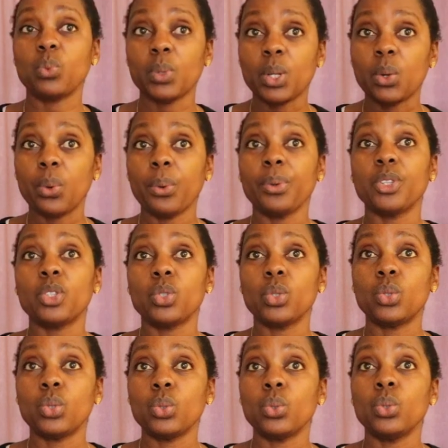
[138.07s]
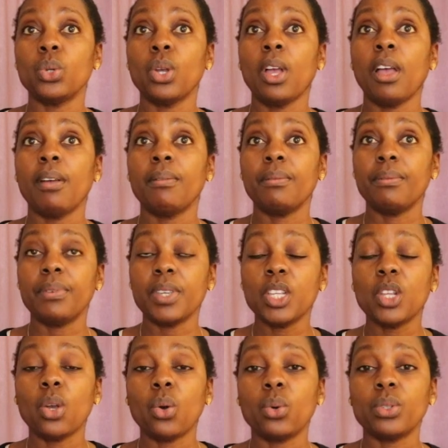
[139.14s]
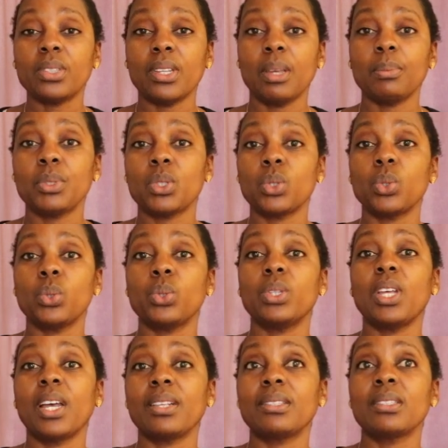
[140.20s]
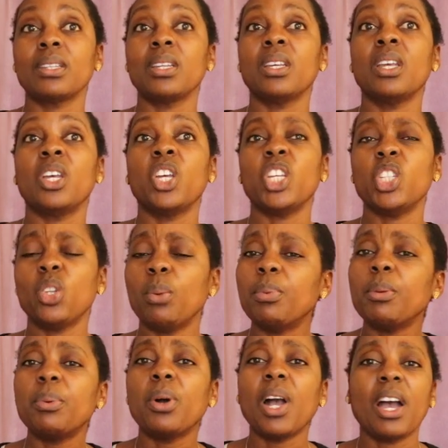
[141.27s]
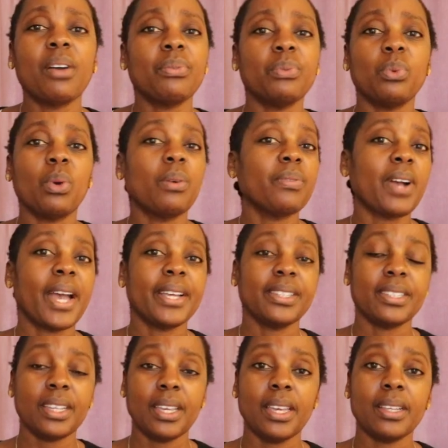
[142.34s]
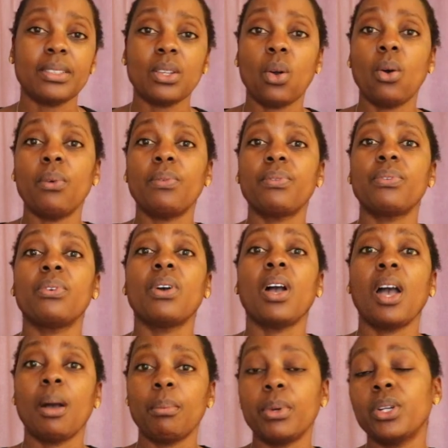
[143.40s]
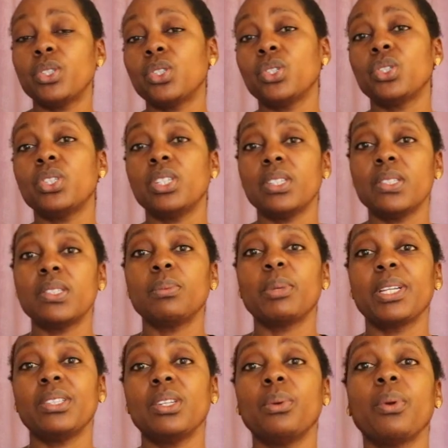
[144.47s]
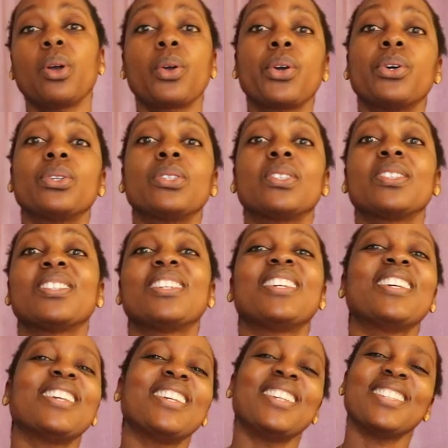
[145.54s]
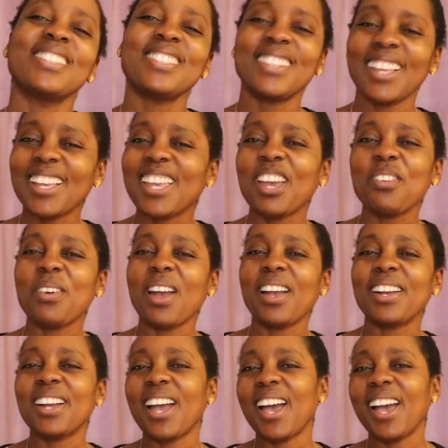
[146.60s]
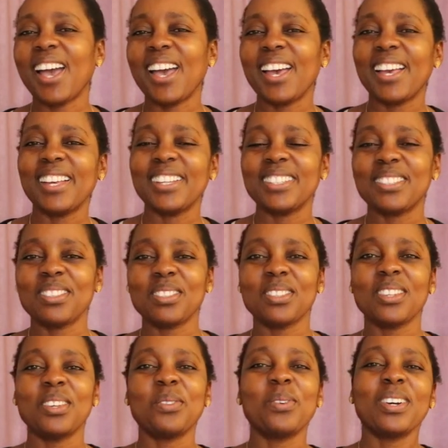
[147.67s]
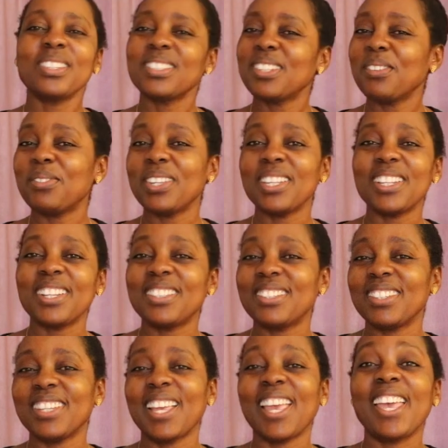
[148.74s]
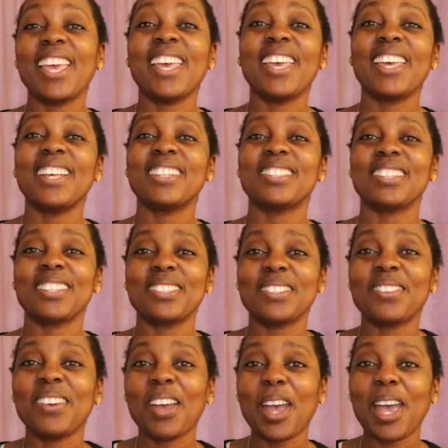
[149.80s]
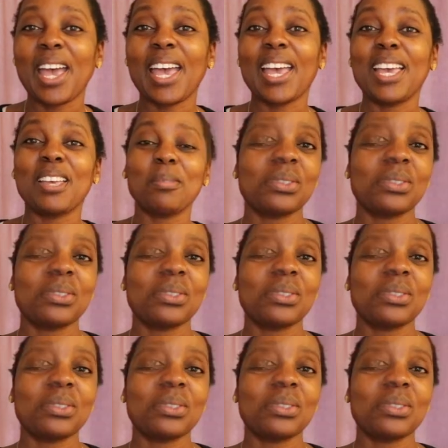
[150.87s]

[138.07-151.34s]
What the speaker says: We're going to do video on them so that, you know, people have rough ideas of how much this material costs. Stick around guys, watch the video to the end, subscribe.